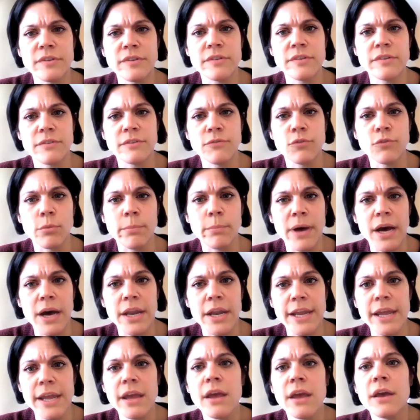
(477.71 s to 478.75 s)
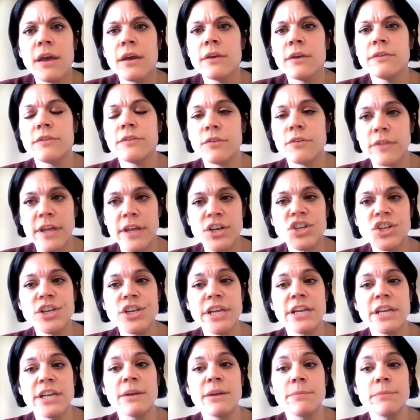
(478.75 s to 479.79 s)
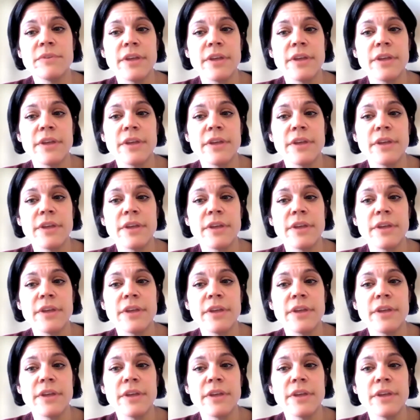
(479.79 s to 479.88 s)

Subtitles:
This is full body. So then she ended up